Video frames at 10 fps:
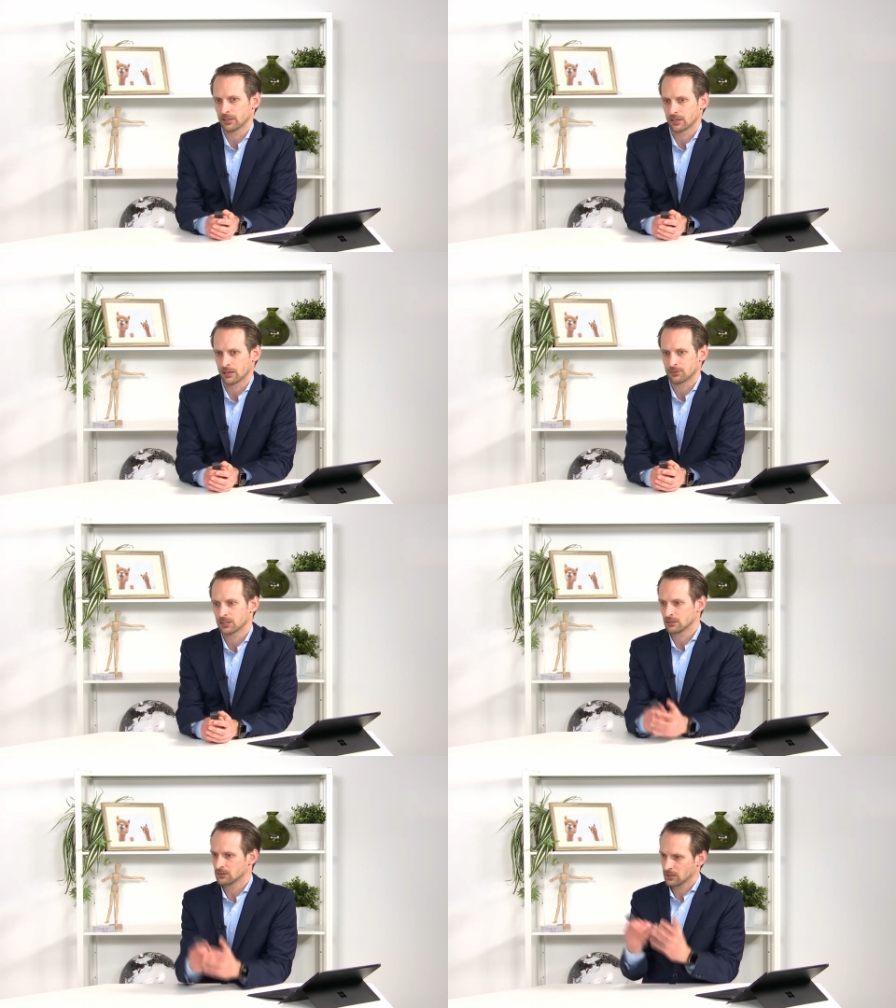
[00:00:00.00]

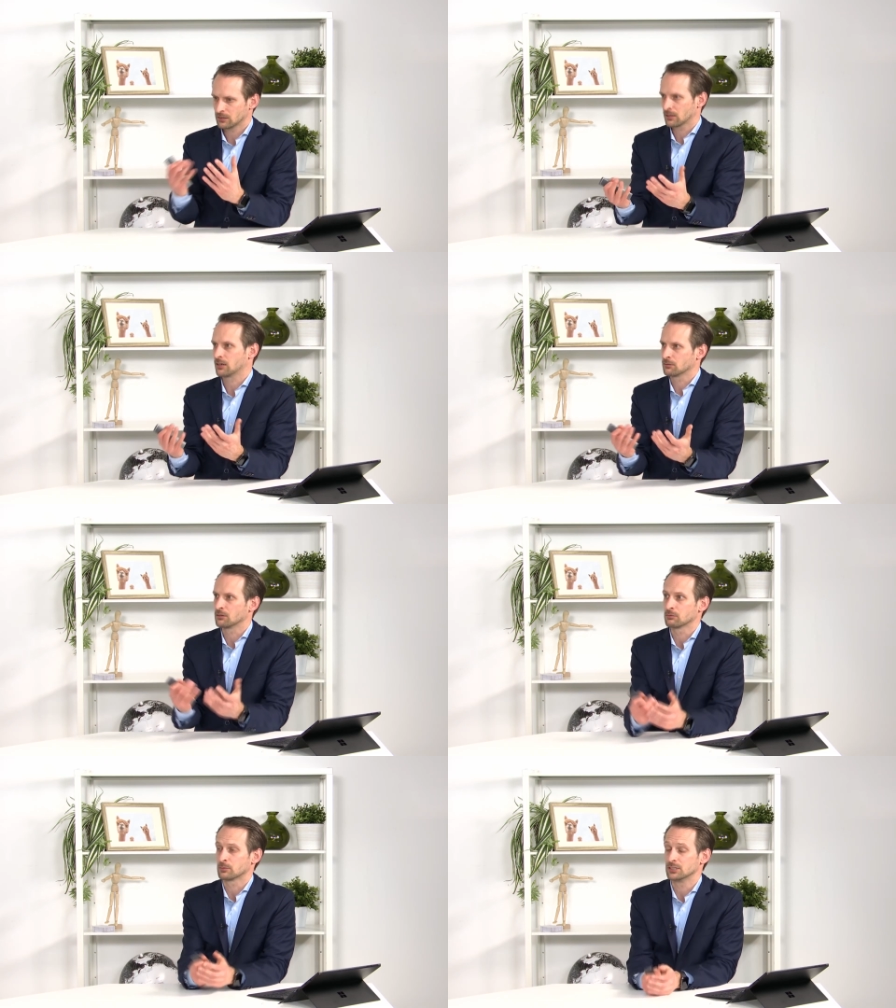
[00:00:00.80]
Having that kind of
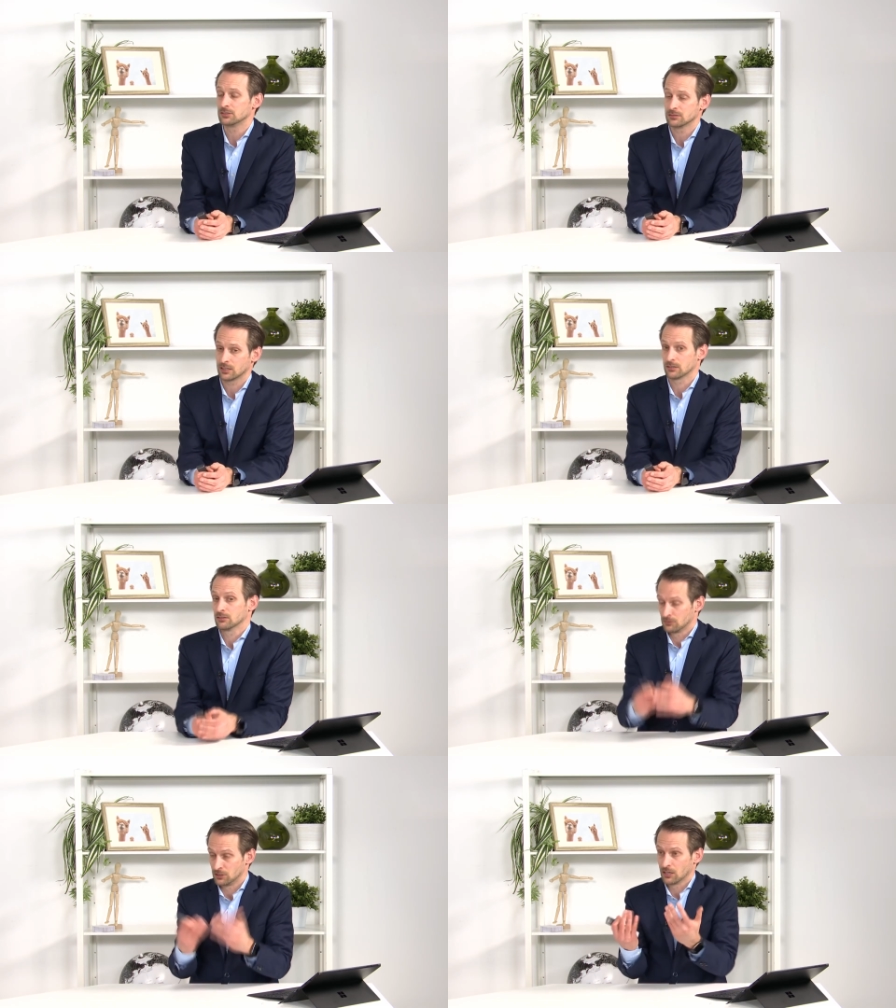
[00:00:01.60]
information at the
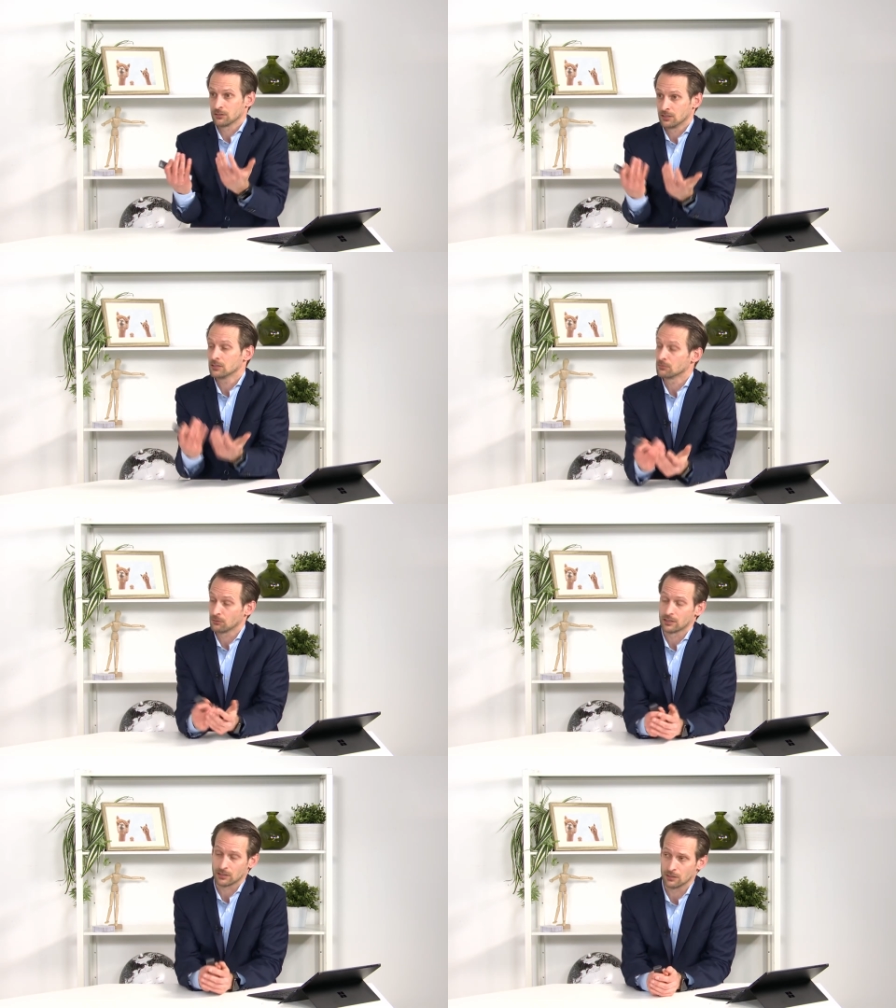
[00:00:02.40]

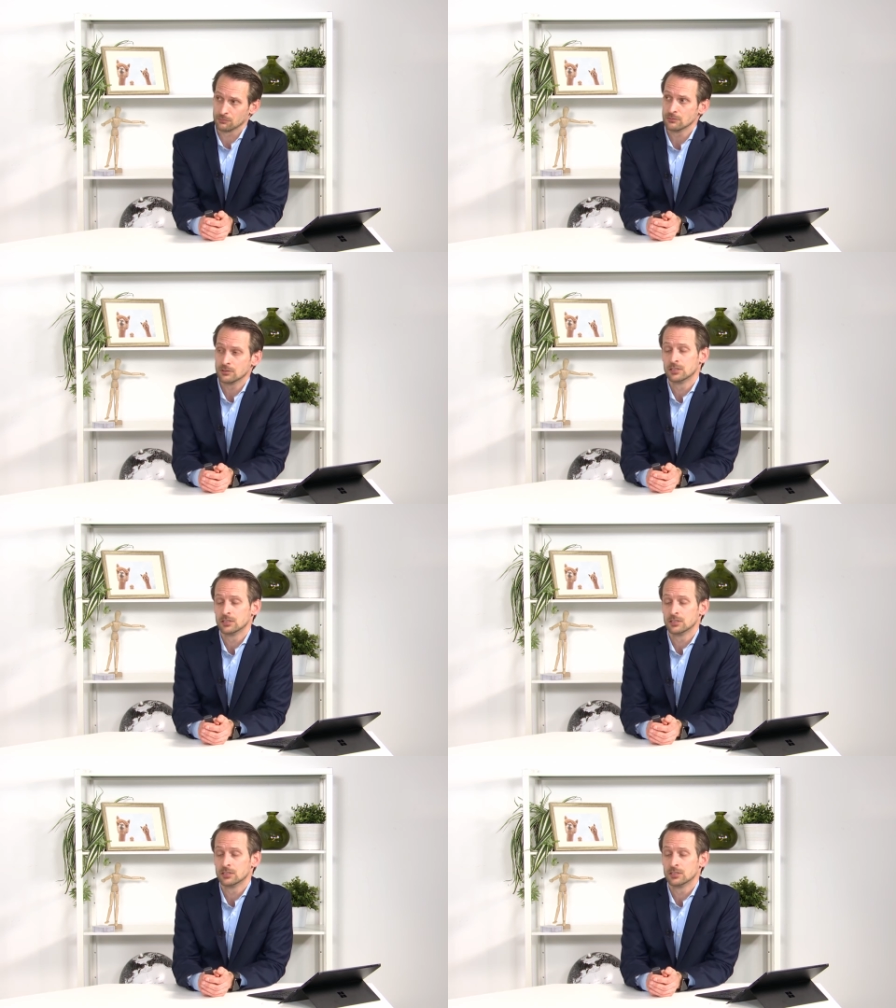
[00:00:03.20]
de-identified level,